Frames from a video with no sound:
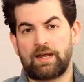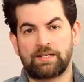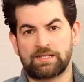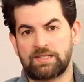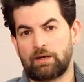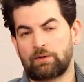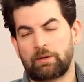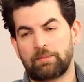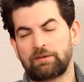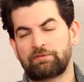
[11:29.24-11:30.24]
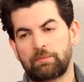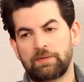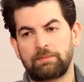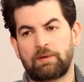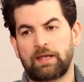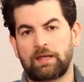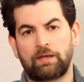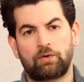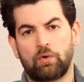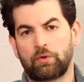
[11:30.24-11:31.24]
hands down. I mean, for me, my
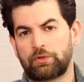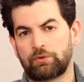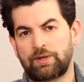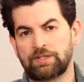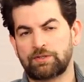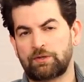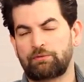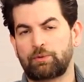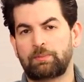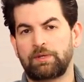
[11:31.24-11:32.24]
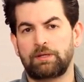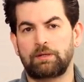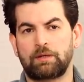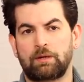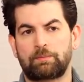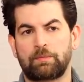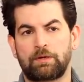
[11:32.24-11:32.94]
go-to restaurant would be uh,